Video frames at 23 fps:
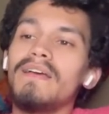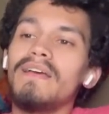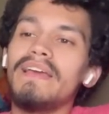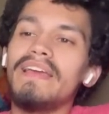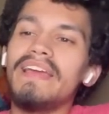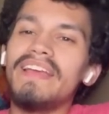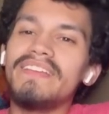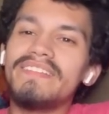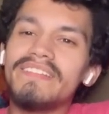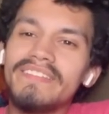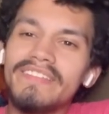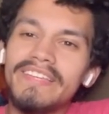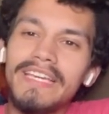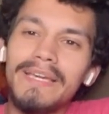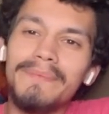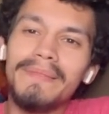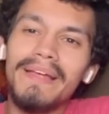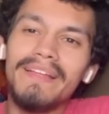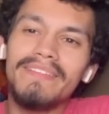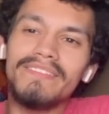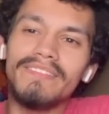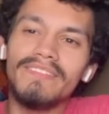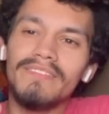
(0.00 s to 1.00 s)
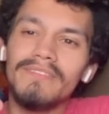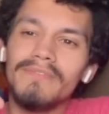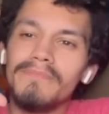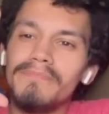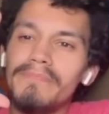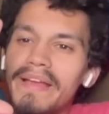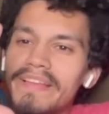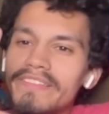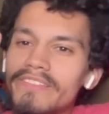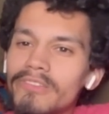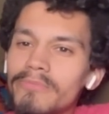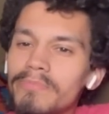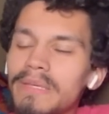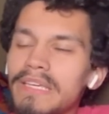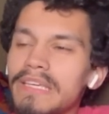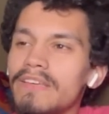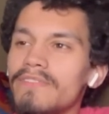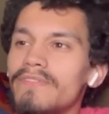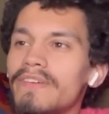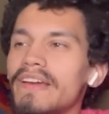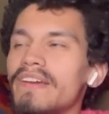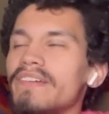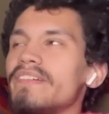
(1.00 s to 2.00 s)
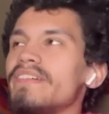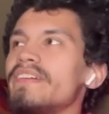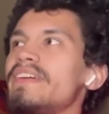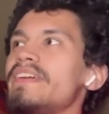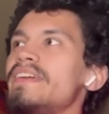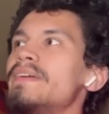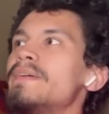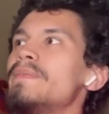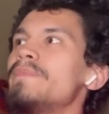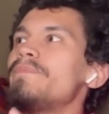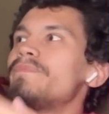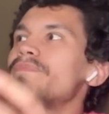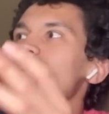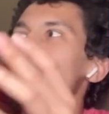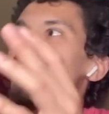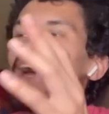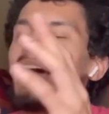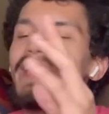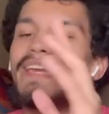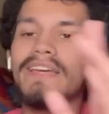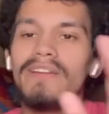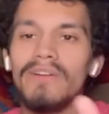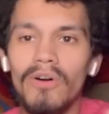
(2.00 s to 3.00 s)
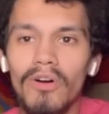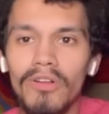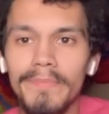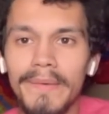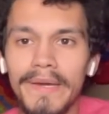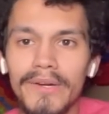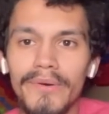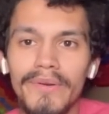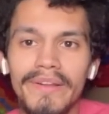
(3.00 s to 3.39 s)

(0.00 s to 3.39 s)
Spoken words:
is a team that's meant to be very, I can hold my own